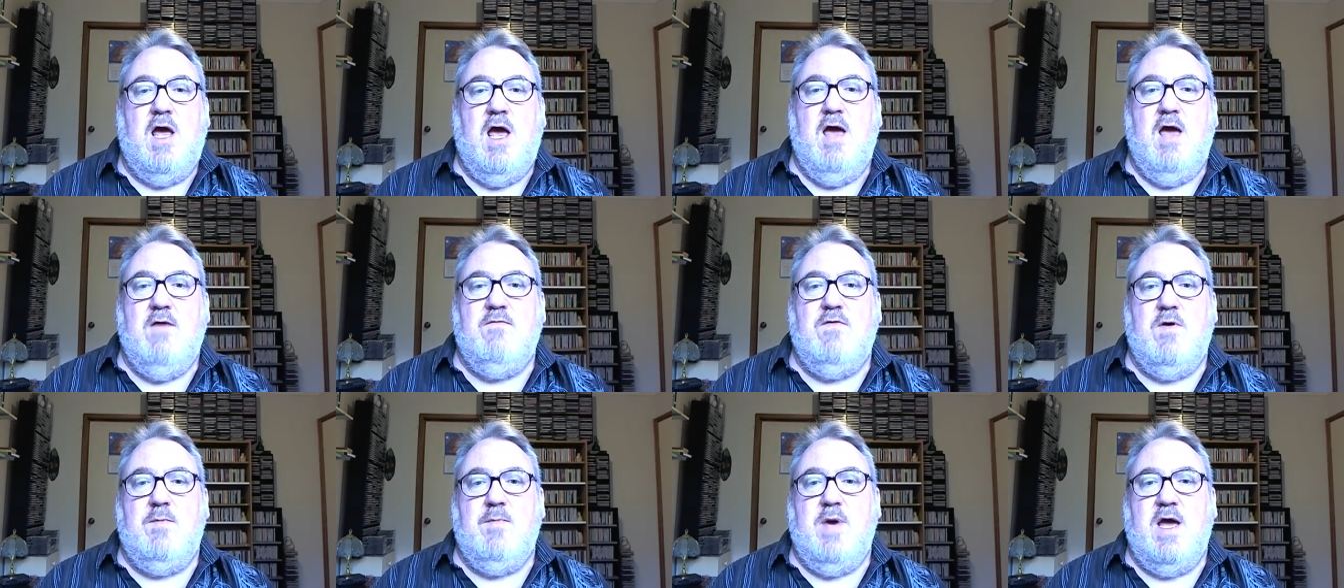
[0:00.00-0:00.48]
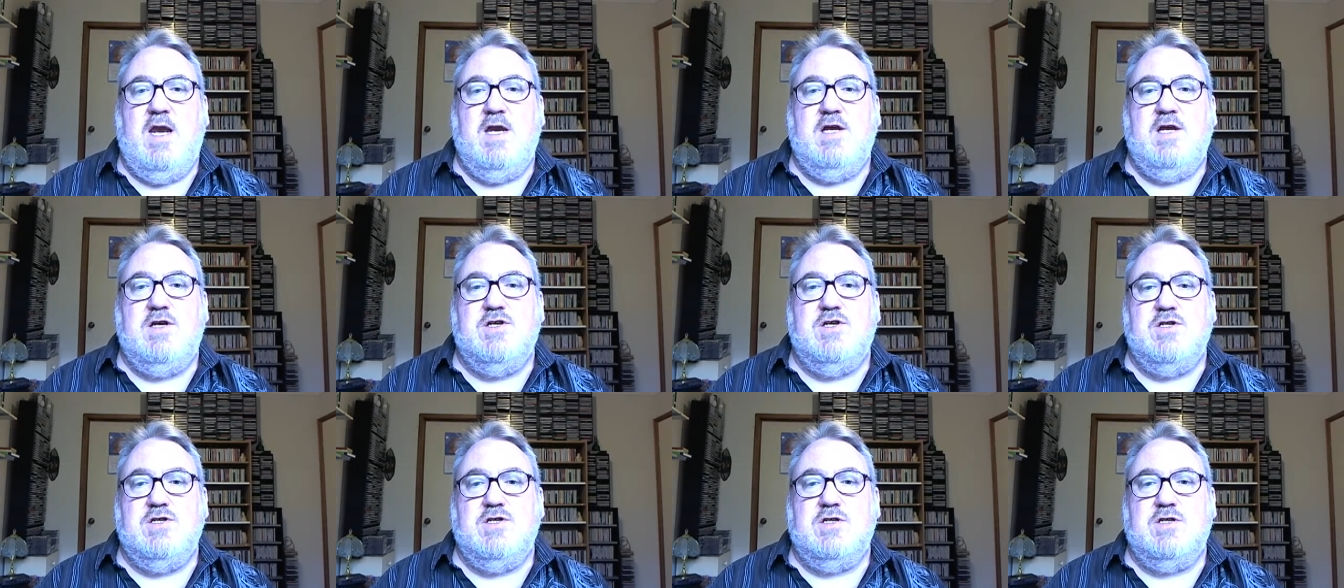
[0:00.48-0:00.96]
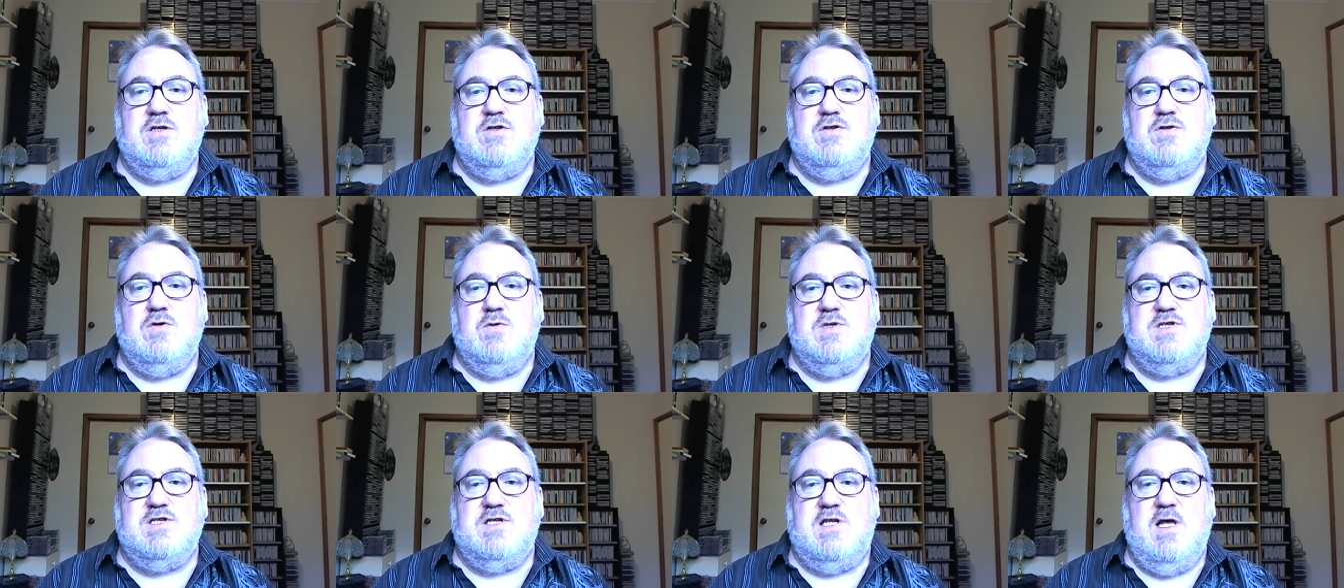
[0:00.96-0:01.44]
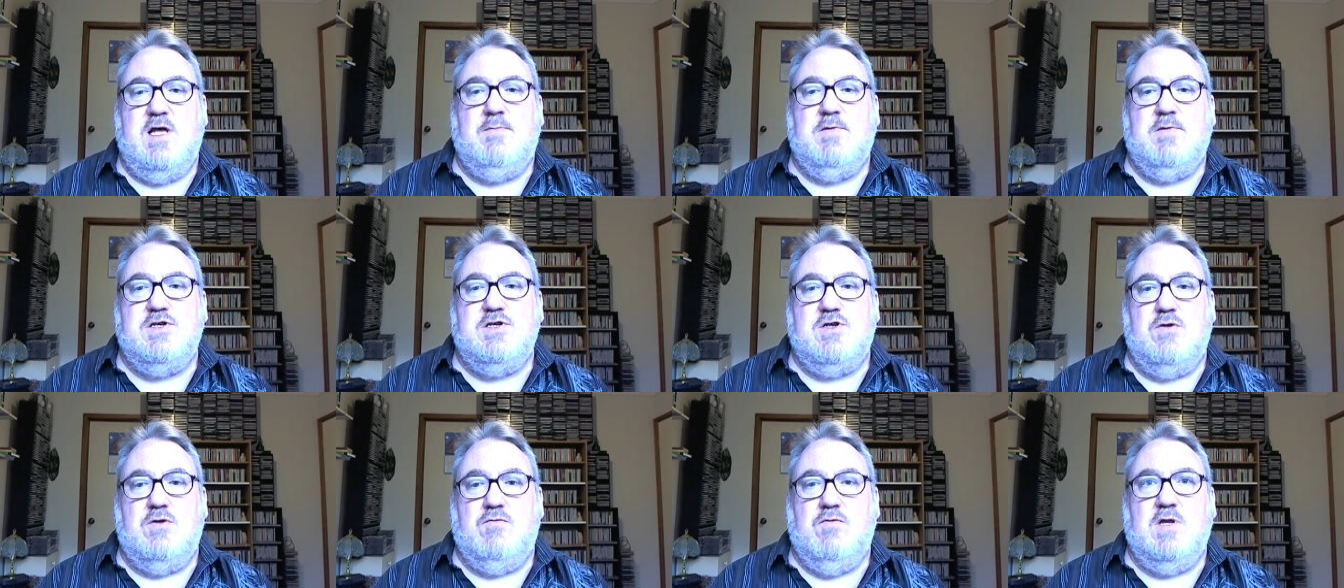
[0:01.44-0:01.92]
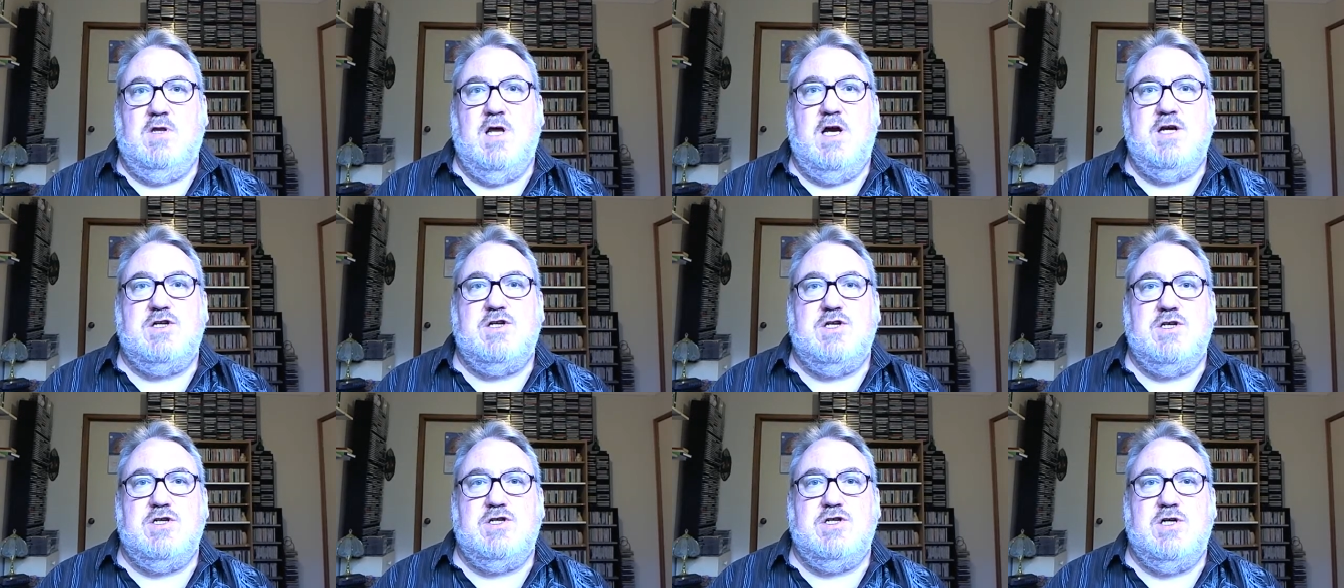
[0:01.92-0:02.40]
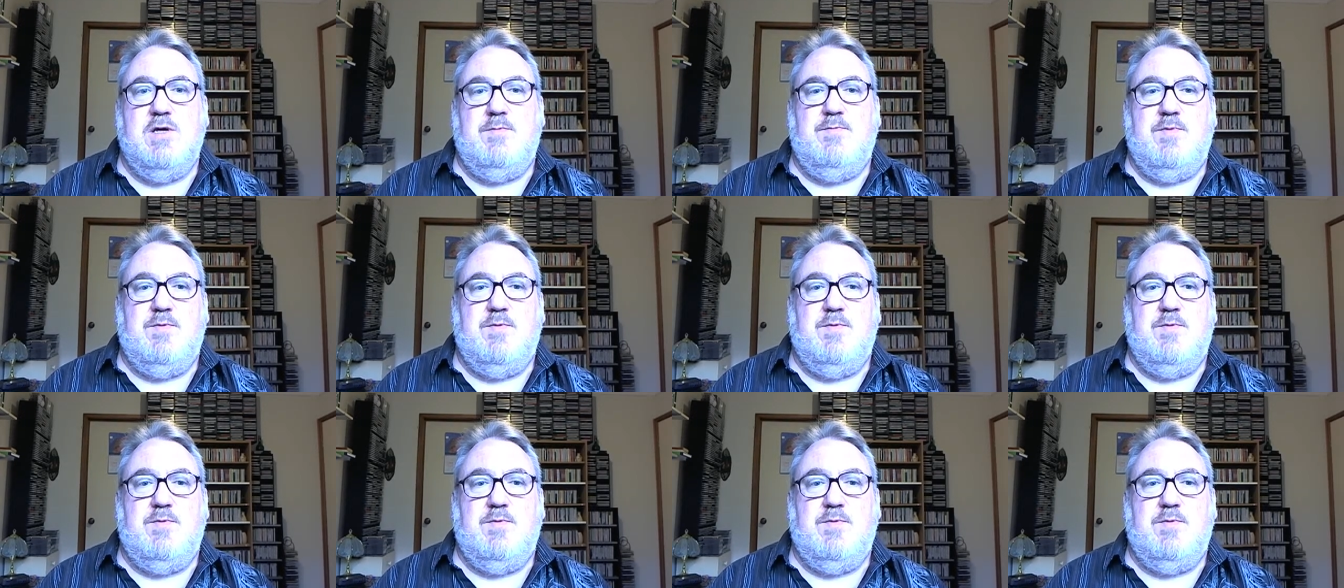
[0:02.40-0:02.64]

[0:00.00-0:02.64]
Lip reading: ever manages to establish a relationship